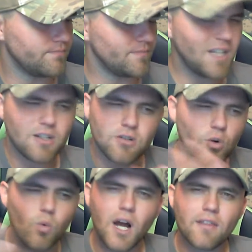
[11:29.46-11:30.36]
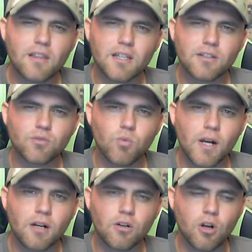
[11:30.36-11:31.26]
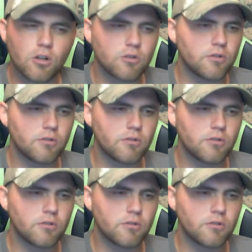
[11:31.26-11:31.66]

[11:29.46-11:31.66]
I don't know why they let us wear colored